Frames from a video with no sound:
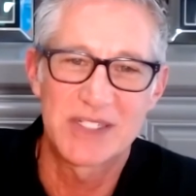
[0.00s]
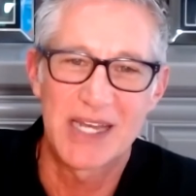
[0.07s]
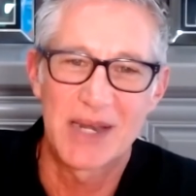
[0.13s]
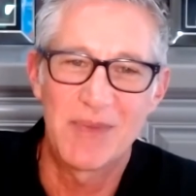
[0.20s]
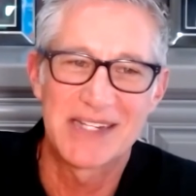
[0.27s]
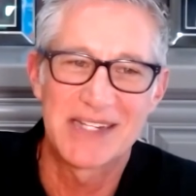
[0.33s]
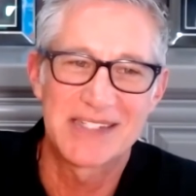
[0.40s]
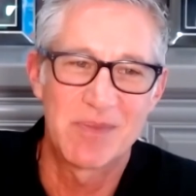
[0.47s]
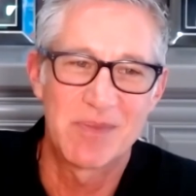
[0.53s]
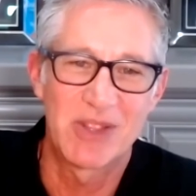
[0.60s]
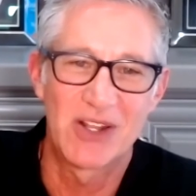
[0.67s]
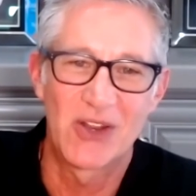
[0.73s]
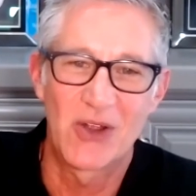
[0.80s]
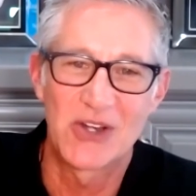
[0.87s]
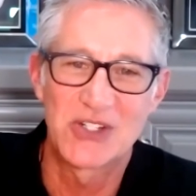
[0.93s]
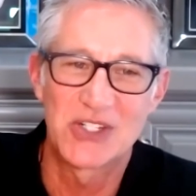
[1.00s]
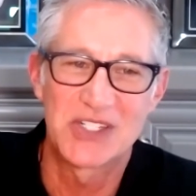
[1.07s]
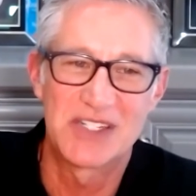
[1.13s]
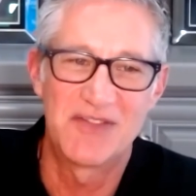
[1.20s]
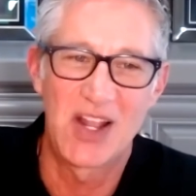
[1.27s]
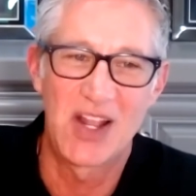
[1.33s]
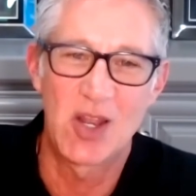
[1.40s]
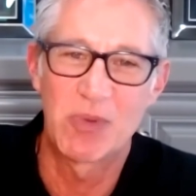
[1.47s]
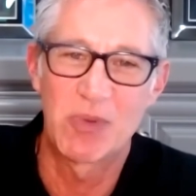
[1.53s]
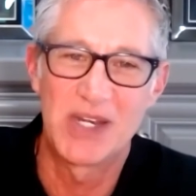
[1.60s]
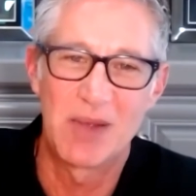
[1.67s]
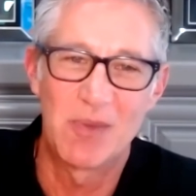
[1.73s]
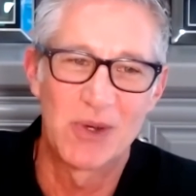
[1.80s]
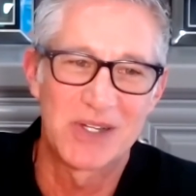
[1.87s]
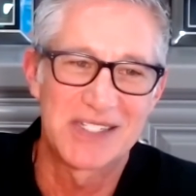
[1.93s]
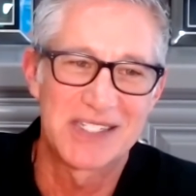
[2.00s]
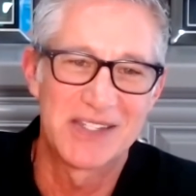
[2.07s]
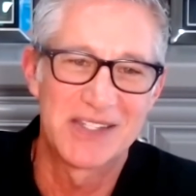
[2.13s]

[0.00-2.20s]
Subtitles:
I ran some of the largest developer networks